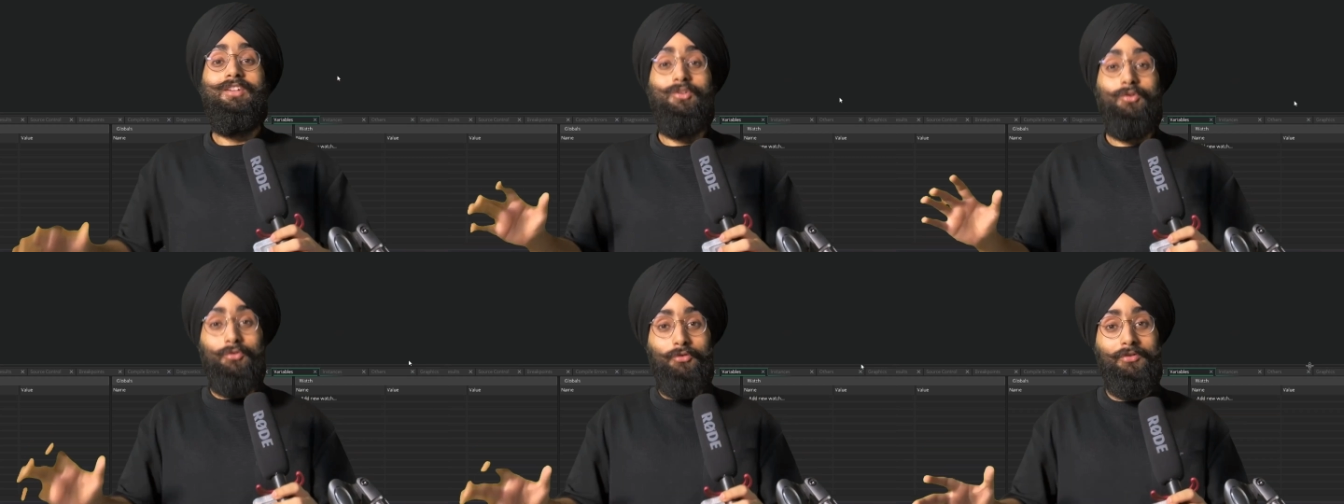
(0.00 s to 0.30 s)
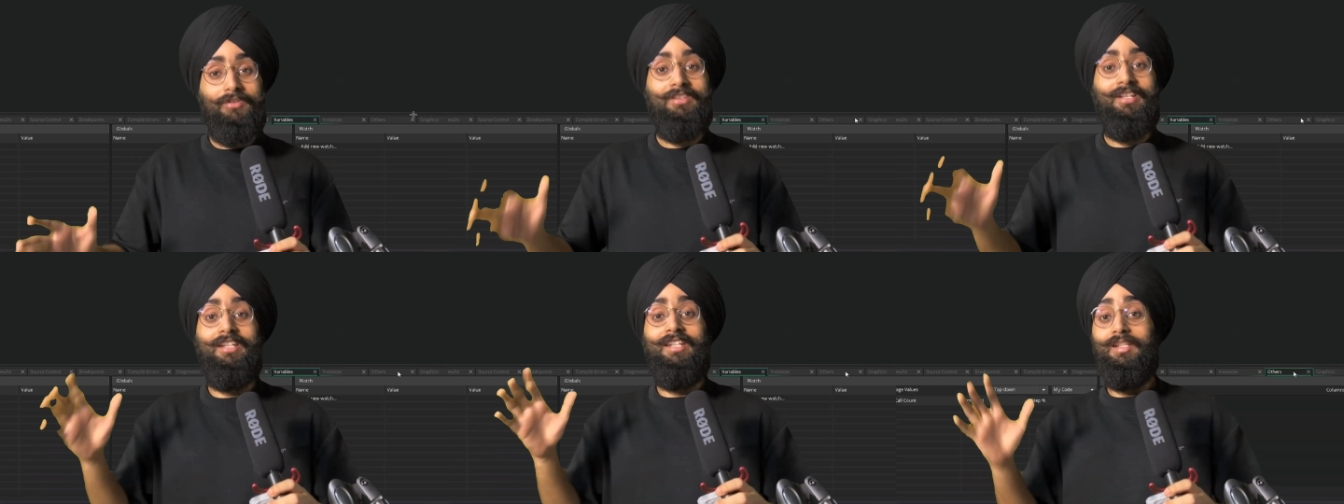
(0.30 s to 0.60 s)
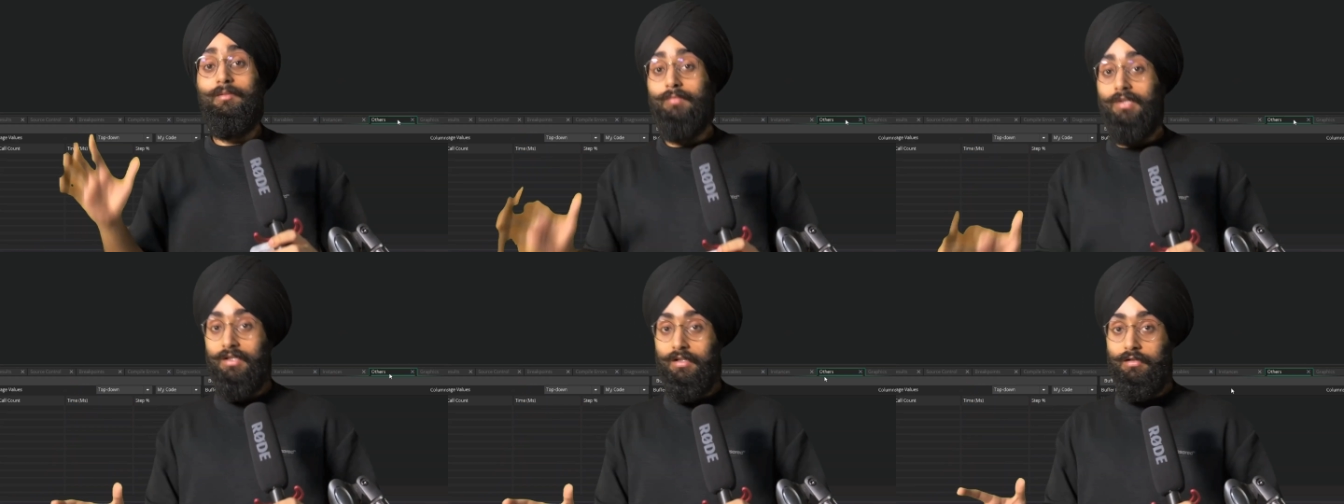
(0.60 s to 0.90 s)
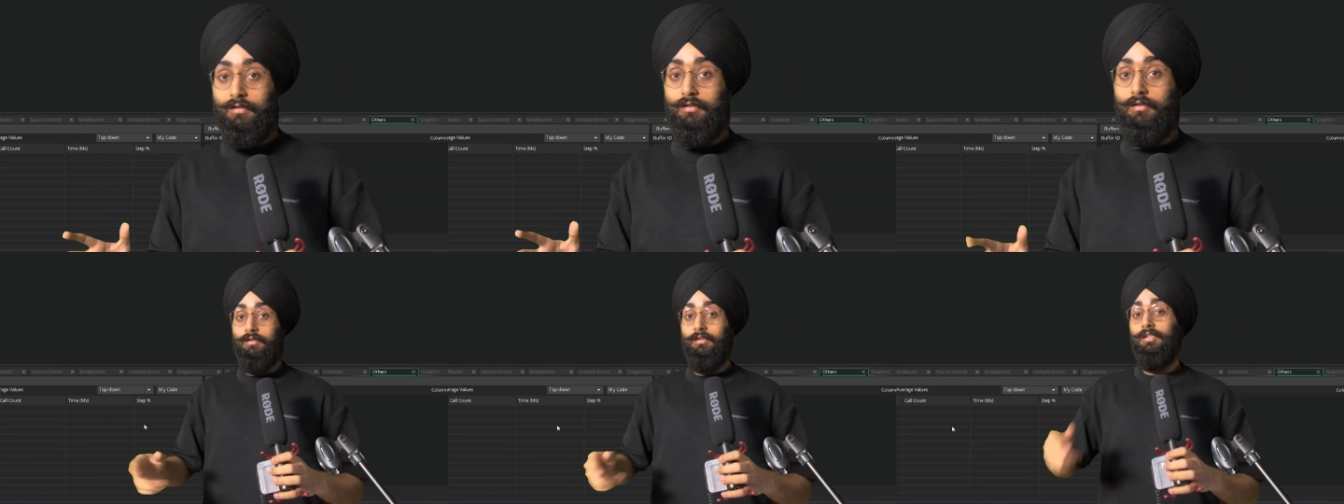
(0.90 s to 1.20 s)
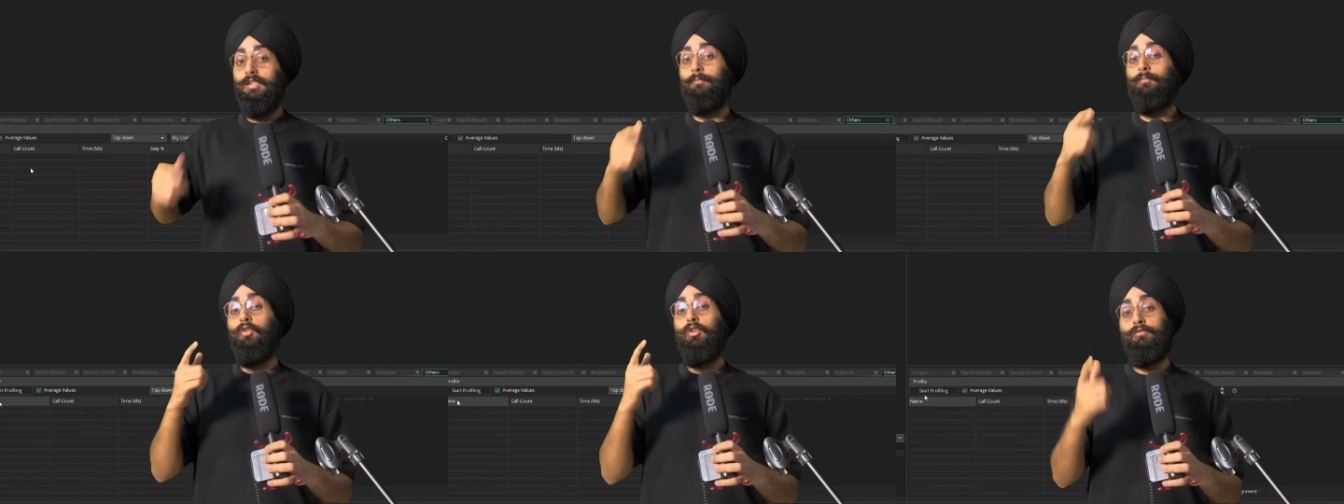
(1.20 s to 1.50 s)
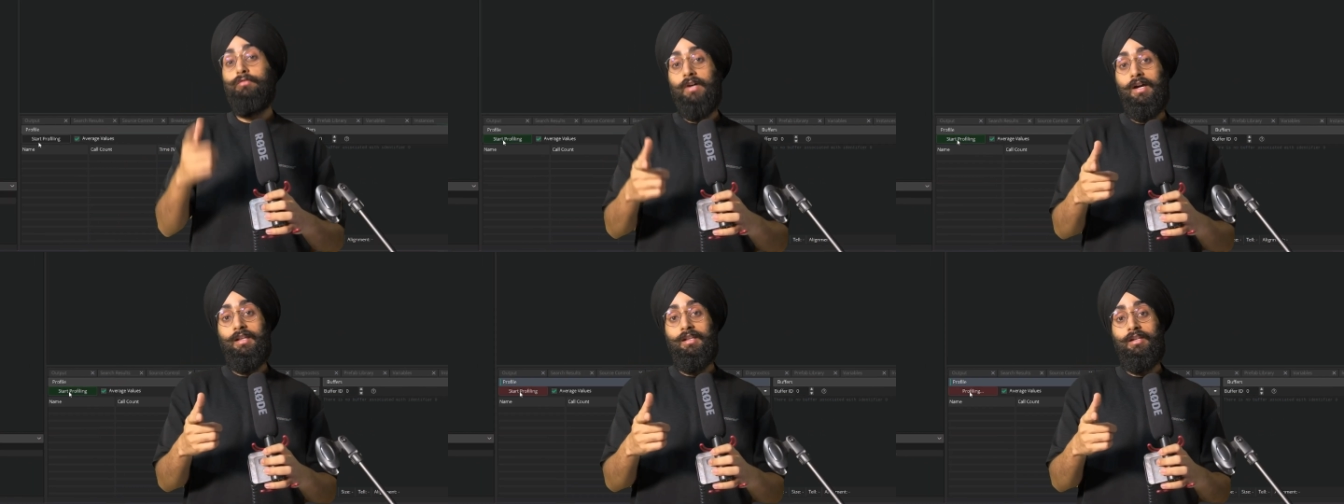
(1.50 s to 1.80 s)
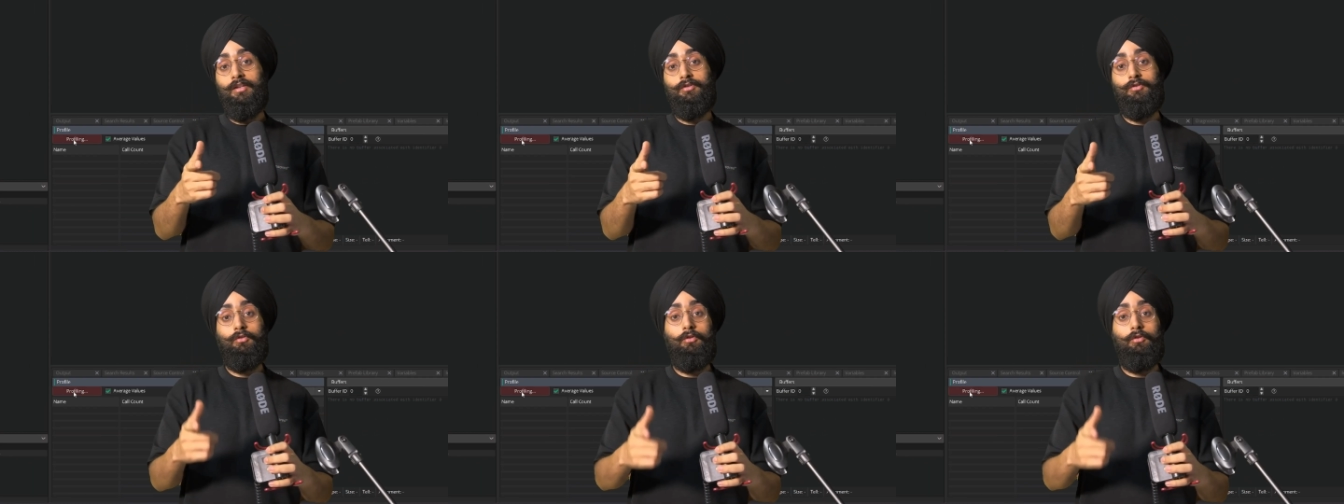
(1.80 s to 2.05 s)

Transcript: Use the debugger. The profiler